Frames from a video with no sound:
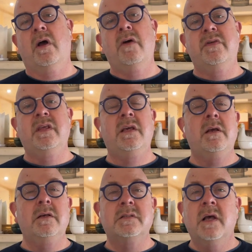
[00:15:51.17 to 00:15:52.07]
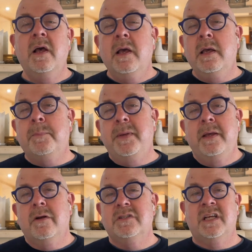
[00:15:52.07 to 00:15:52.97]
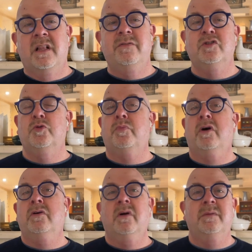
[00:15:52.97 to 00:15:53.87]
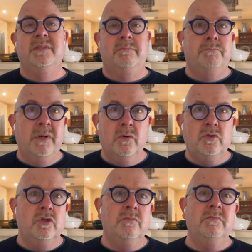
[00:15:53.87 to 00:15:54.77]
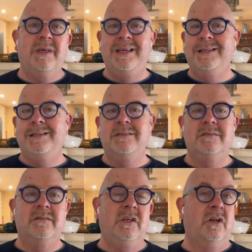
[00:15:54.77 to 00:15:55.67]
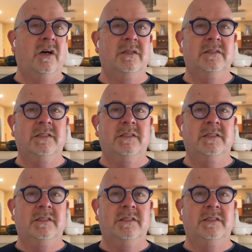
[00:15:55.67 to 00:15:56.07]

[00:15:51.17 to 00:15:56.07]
Over the years, he appeared on television programs in Belgium, England, the United